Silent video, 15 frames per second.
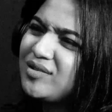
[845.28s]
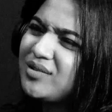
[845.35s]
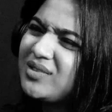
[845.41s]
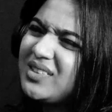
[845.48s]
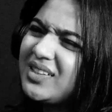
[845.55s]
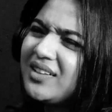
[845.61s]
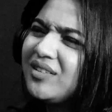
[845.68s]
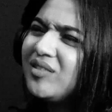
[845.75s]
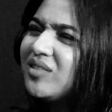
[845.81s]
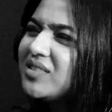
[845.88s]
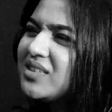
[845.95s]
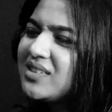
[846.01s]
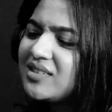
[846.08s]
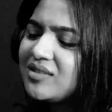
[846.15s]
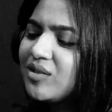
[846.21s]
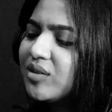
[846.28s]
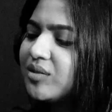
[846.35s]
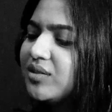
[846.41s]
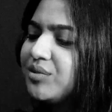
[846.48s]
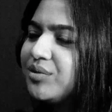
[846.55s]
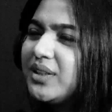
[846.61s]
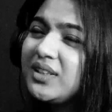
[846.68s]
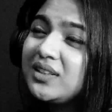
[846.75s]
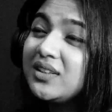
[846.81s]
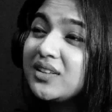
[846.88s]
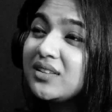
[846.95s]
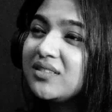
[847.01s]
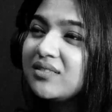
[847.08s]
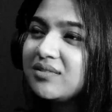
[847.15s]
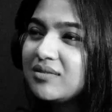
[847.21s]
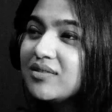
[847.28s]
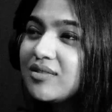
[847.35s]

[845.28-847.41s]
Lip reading: So it's like, this is not the real deal.